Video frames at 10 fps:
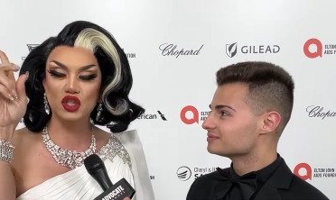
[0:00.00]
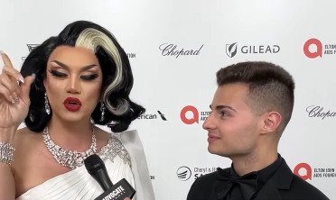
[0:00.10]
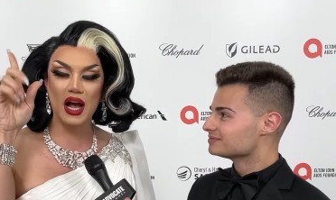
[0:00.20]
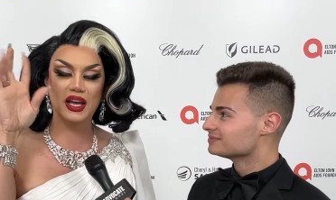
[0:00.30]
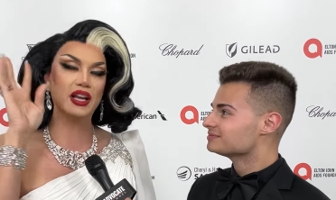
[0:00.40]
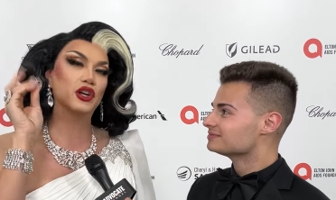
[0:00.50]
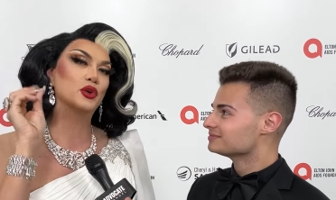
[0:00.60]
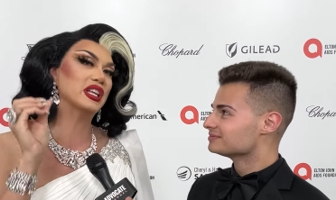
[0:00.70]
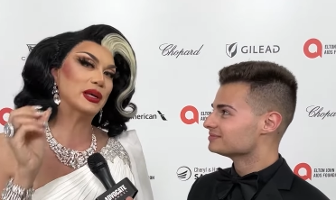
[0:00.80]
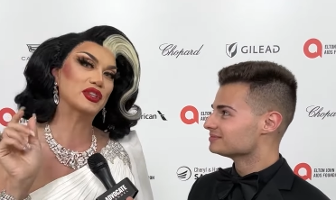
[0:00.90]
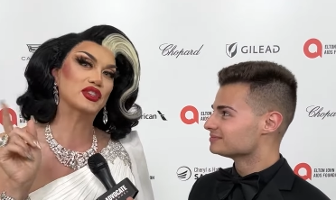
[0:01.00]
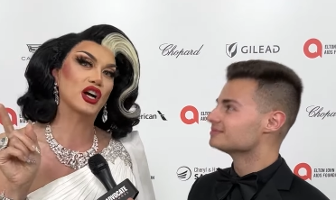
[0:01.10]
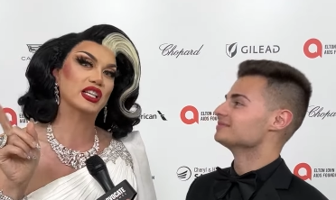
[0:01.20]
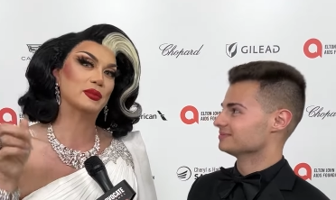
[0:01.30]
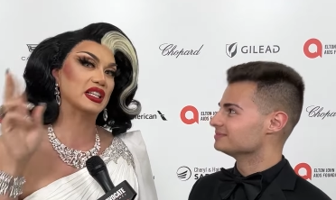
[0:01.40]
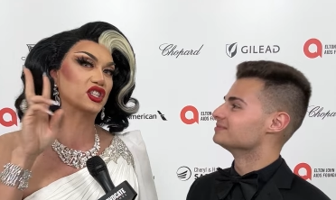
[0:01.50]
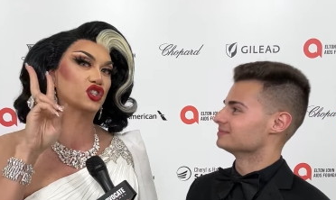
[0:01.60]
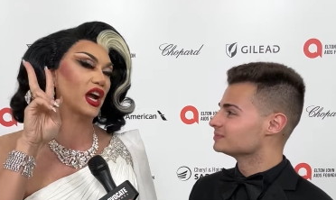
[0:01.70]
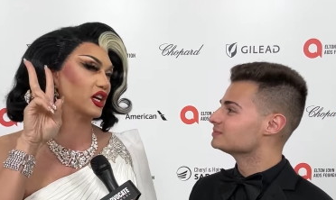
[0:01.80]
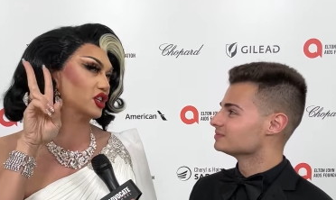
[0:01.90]
Speaker 1: track, okay, I don't know what the name of the song is, but it's
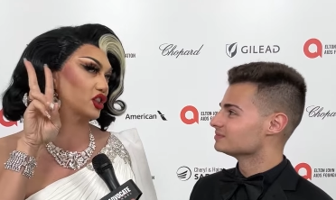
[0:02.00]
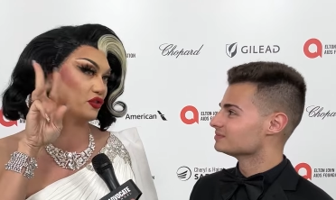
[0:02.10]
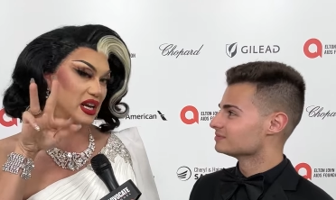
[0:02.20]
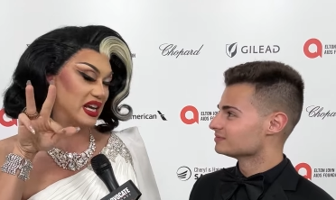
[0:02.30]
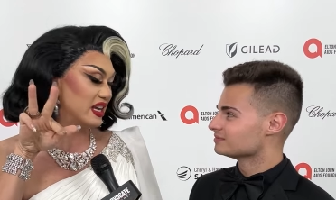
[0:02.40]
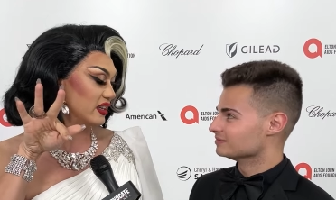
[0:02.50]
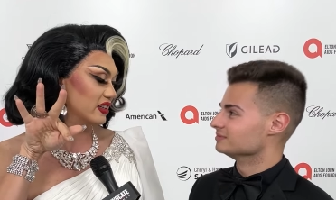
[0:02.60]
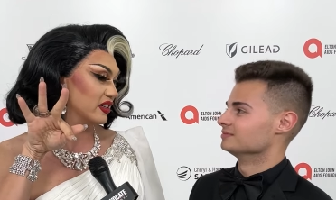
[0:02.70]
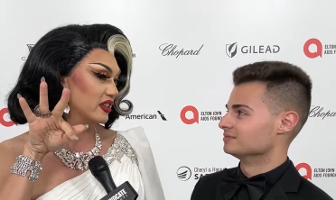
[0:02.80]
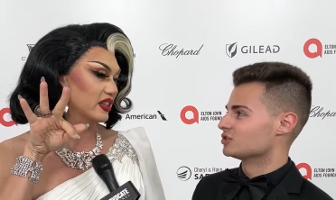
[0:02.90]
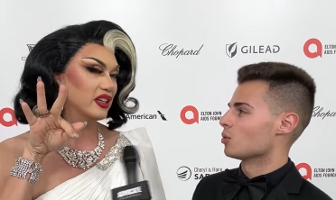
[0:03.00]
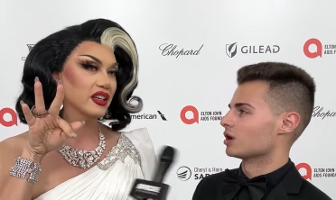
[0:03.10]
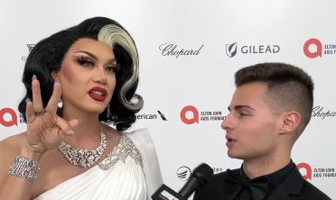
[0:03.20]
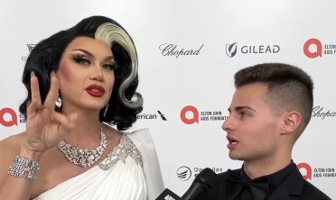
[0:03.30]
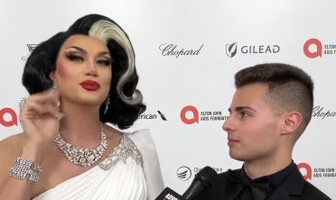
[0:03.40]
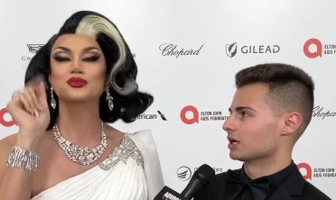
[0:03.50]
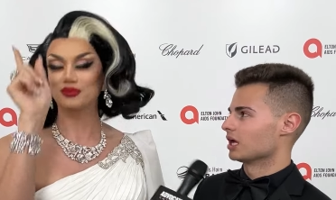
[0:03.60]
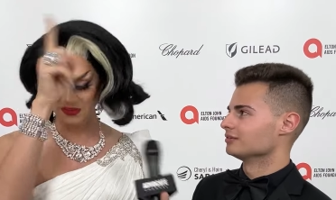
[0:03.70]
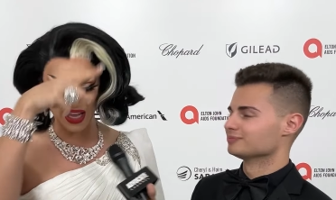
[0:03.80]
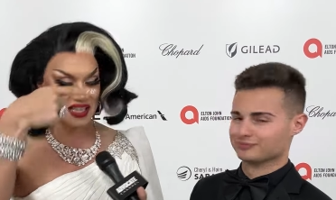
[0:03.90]
track three. Don't Want to Break Up
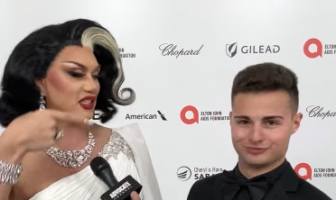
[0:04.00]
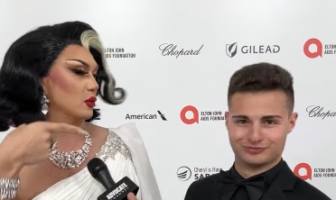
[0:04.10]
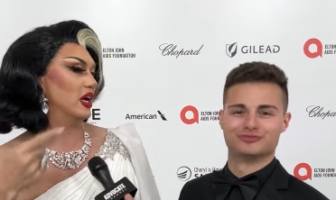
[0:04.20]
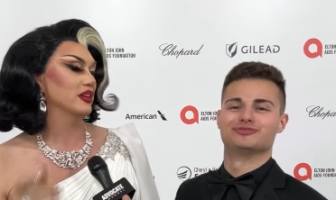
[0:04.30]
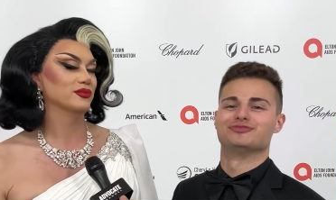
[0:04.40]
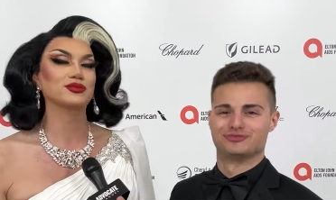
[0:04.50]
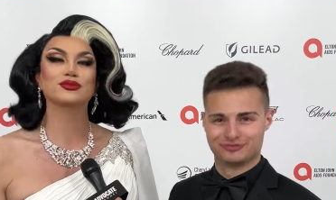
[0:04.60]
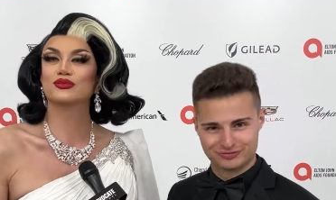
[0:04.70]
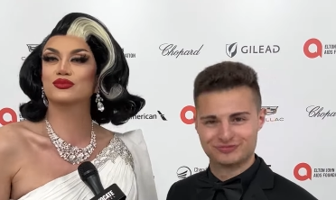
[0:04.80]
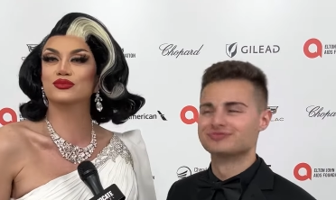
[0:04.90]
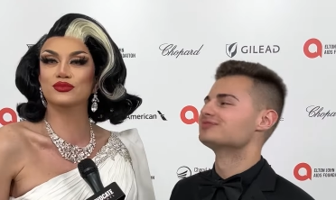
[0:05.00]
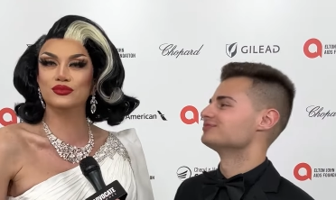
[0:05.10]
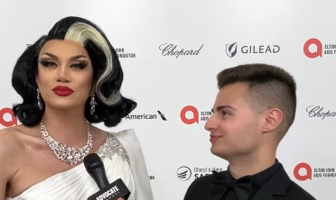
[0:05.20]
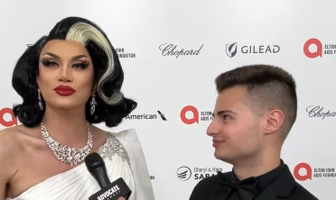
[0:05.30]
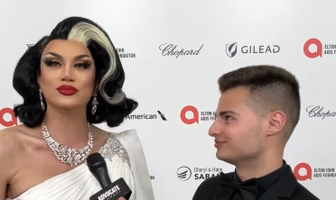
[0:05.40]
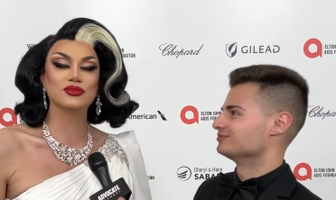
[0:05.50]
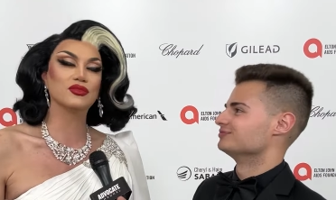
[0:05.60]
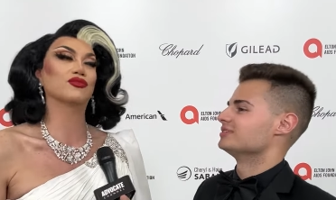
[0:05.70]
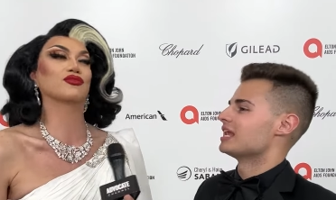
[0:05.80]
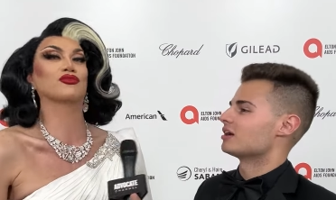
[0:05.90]
Again? That's the one. Mm-hmm.
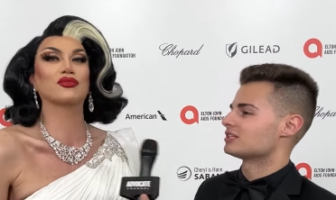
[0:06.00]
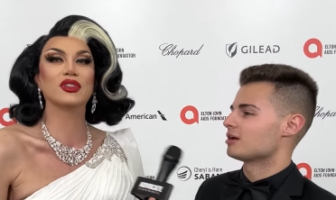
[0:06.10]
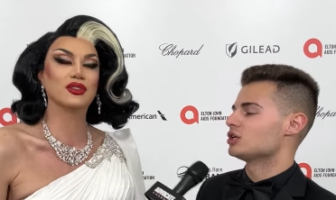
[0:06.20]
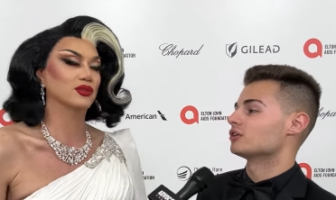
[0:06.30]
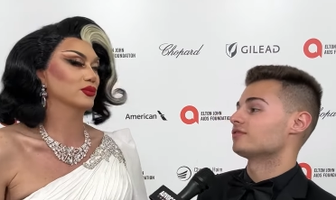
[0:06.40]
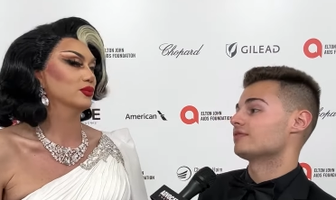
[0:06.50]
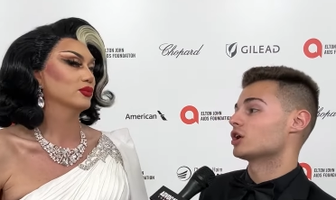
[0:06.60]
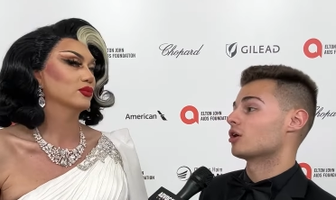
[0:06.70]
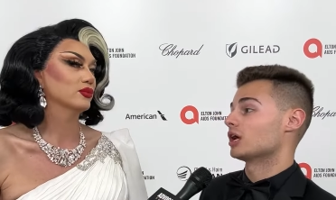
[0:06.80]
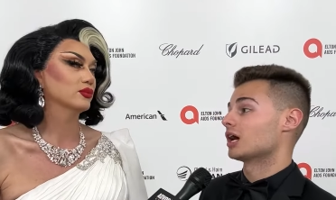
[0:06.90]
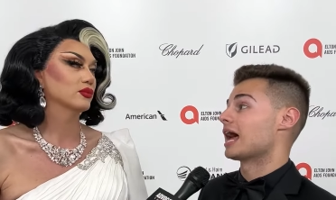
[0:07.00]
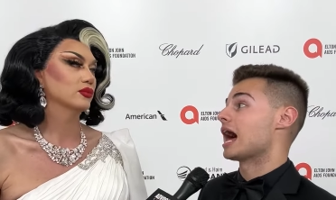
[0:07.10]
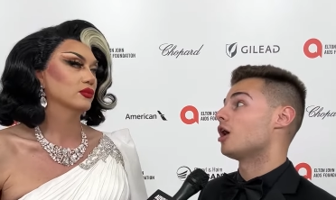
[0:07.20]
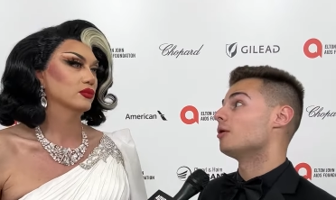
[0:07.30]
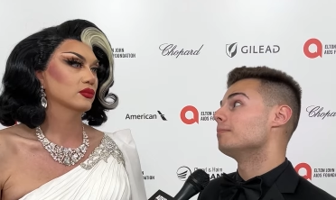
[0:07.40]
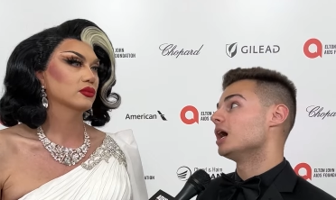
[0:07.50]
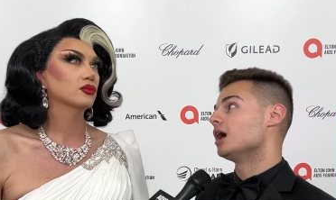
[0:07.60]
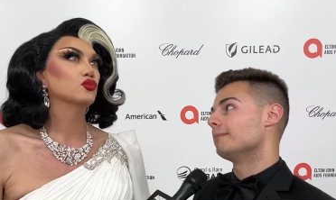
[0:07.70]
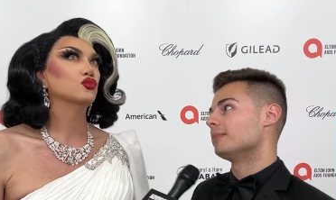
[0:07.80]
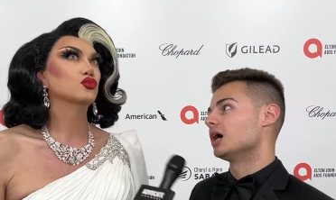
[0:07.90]
Mm-hmm. Now
Speaker 2: tell me your favorite Ariana
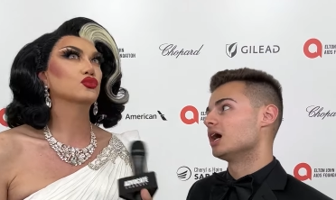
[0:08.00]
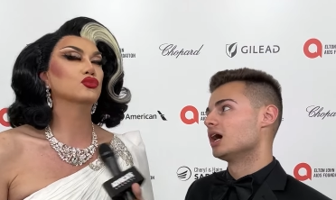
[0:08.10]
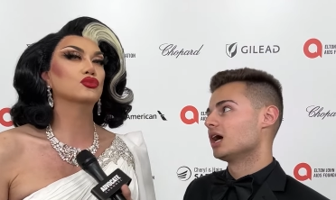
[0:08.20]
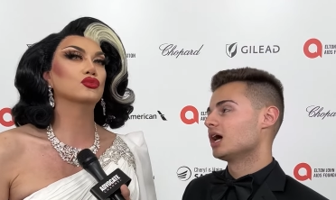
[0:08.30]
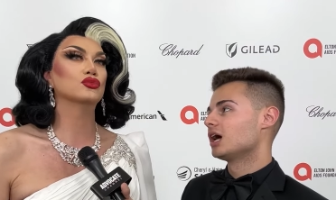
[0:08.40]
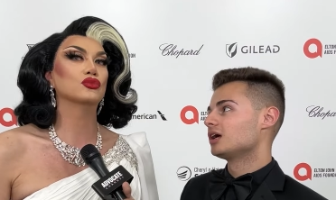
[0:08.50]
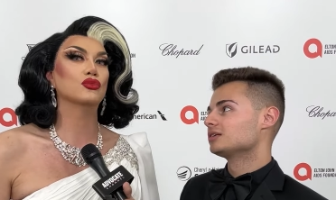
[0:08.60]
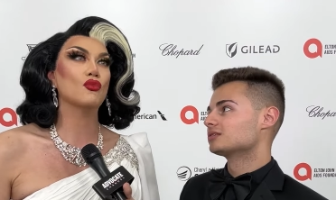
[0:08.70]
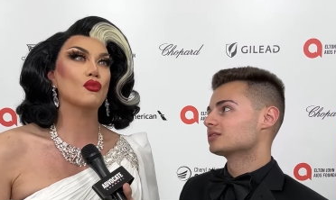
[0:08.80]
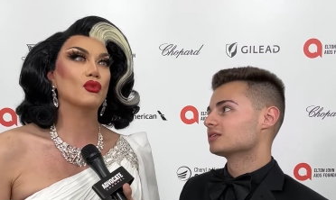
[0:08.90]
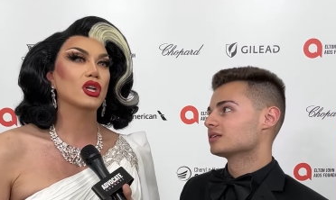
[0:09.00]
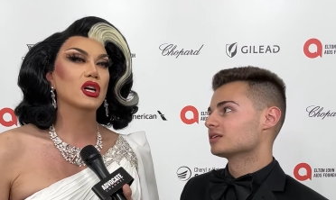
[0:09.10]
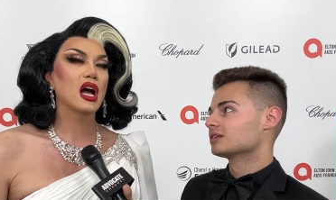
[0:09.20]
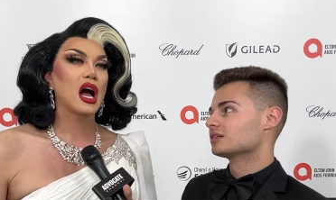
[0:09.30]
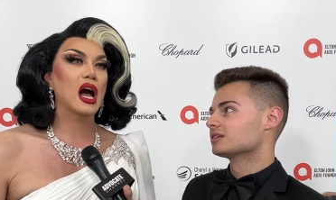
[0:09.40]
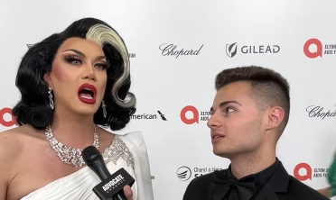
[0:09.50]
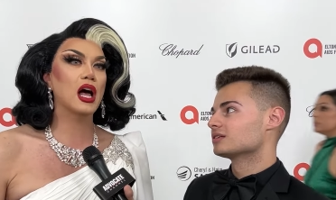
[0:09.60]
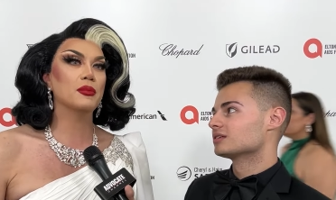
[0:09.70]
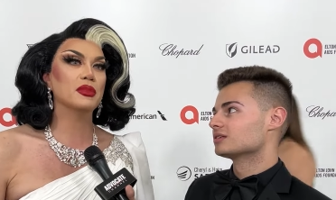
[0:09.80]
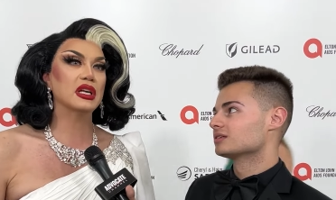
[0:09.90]
album. Mm.
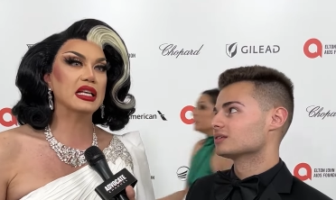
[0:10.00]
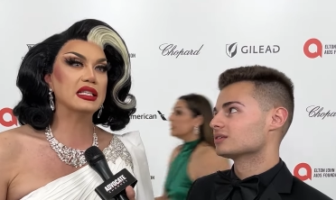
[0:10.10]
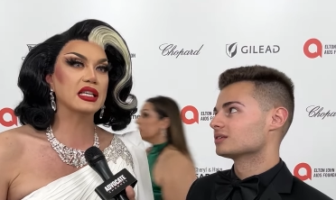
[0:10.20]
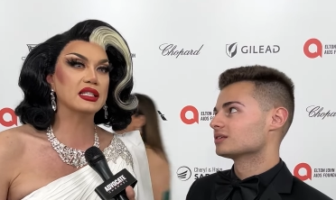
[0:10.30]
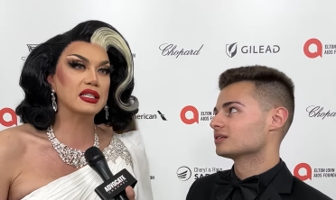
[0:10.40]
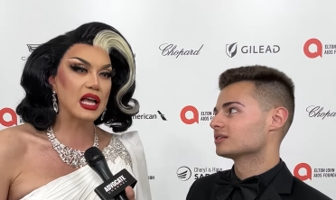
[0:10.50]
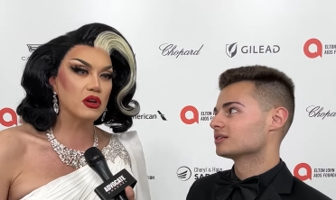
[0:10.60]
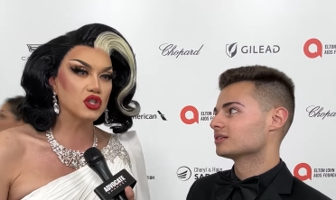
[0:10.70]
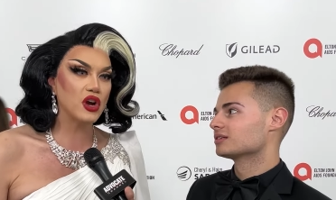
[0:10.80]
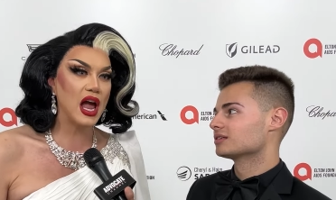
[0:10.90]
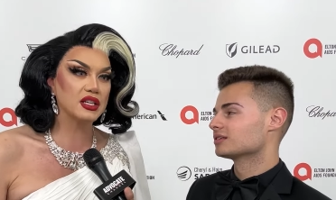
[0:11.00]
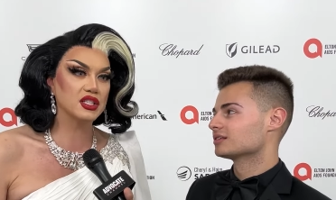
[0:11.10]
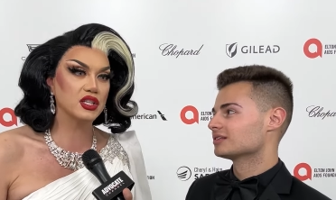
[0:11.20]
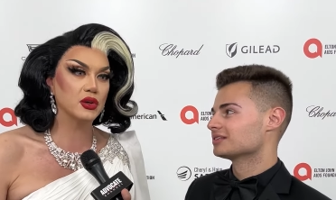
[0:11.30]
Speaker 1: Um, is there's a soundtrack to